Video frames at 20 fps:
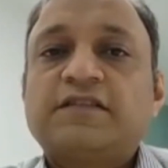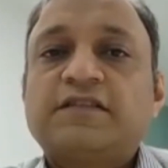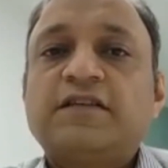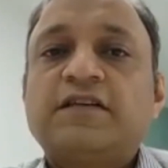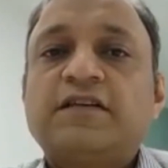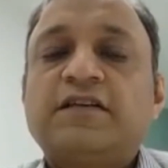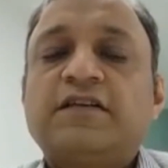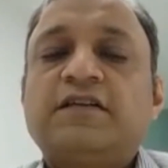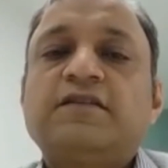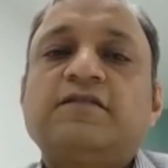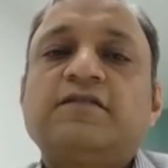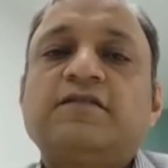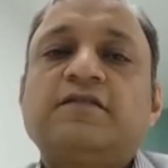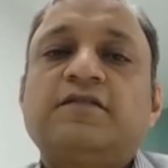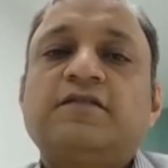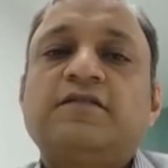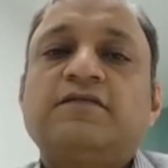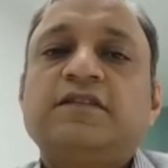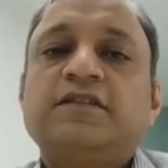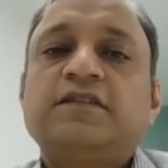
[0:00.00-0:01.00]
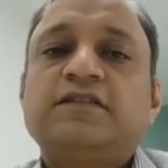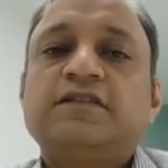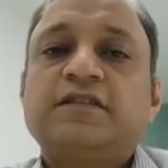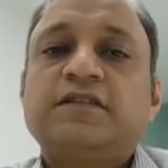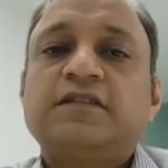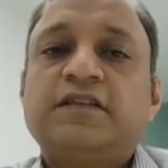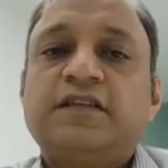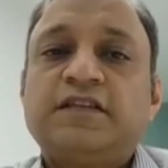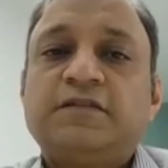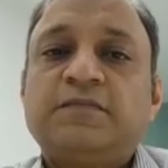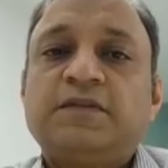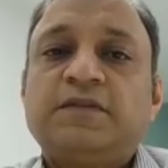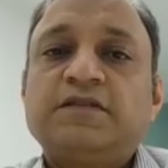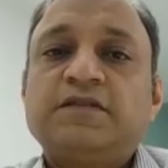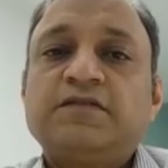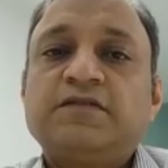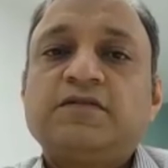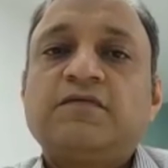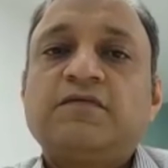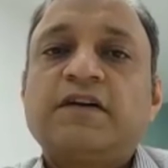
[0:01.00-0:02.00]
of this edema. So
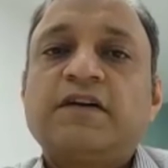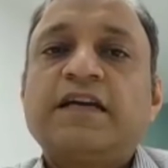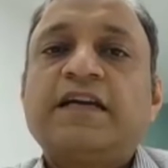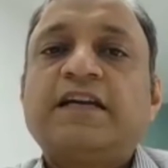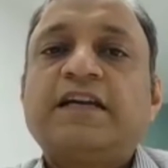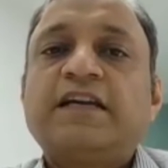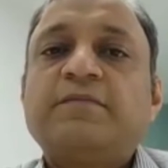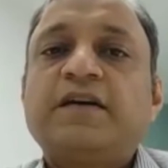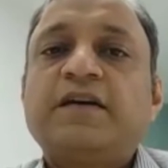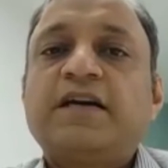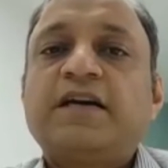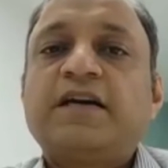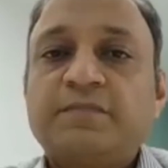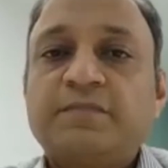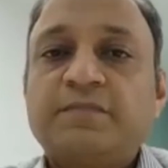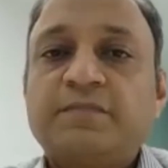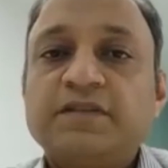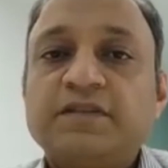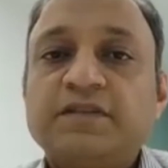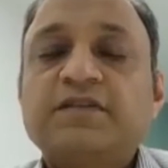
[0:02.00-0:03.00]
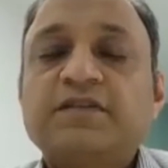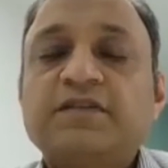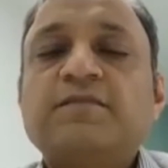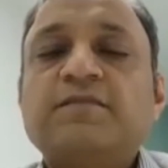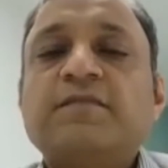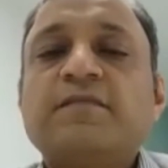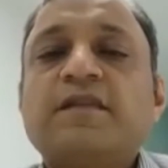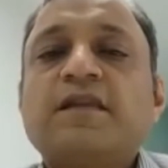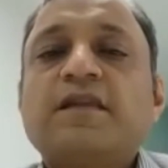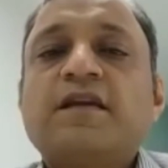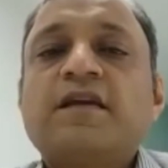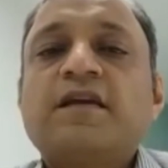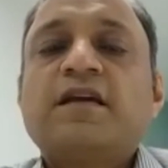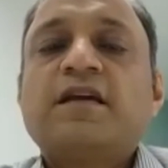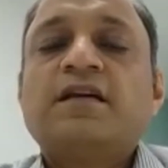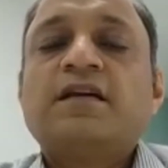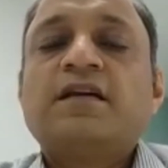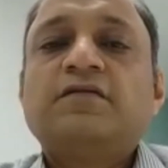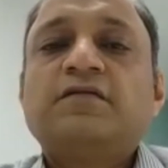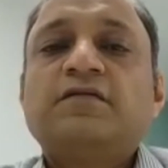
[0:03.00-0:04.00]
why edema happens?
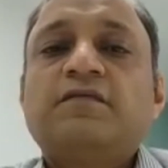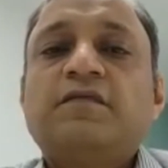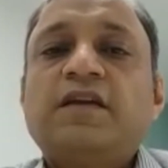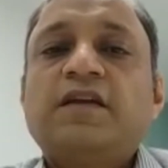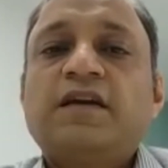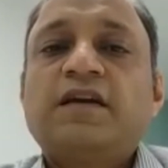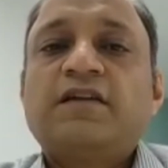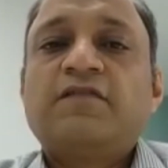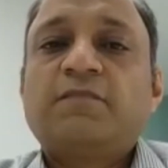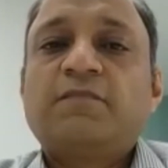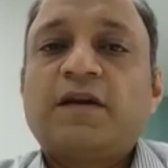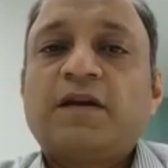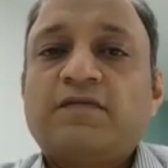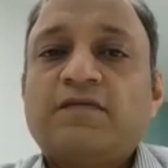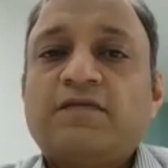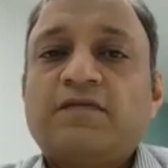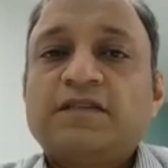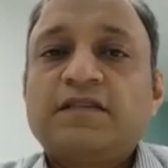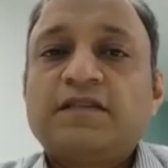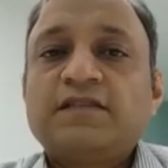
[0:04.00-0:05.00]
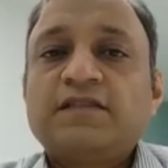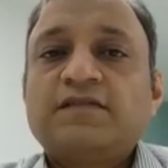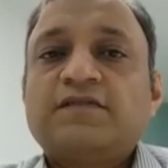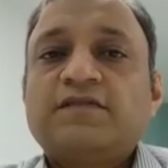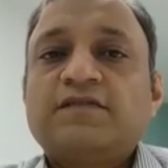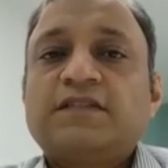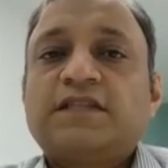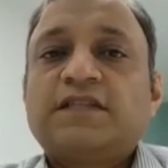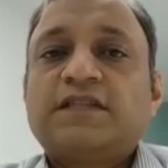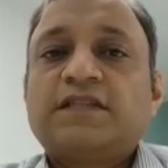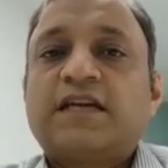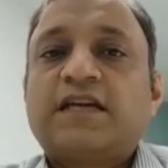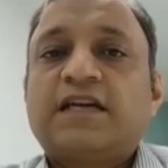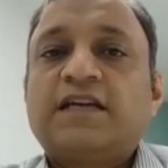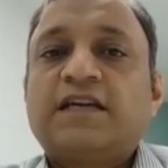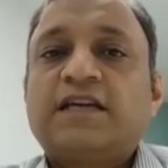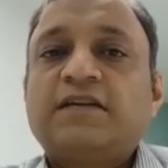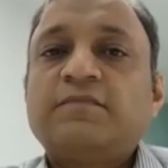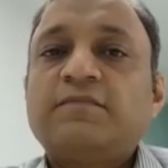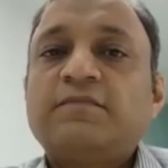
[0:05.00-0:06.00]
We have blood vessels which are
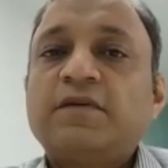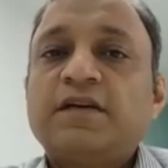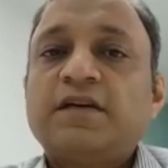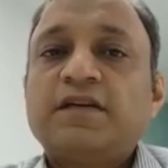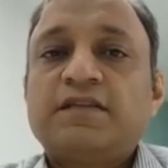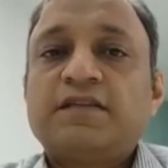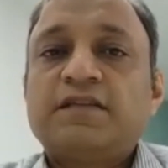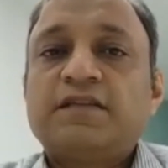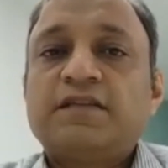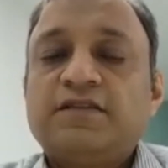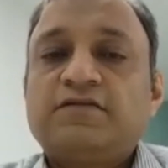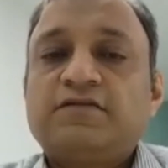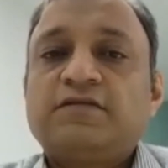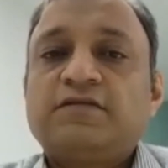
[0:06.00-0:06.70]
carrying blood into